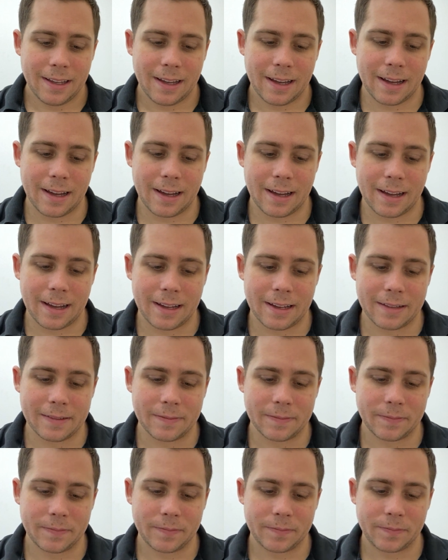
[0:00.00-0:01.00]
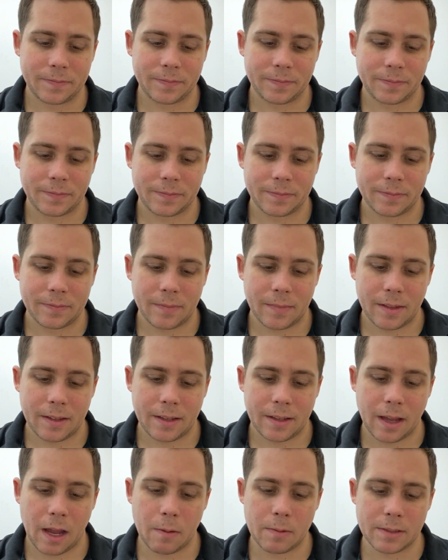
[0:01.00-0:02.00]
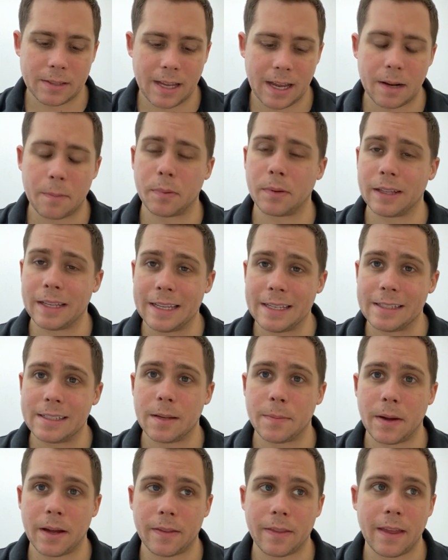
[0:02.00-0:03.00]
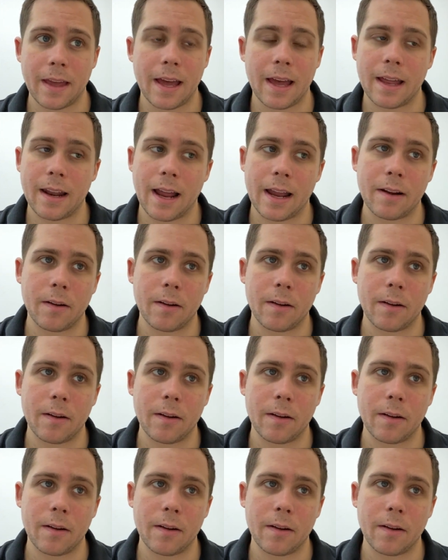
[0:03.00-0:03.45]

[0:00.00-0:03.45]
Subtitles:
I was kind of pleased about that.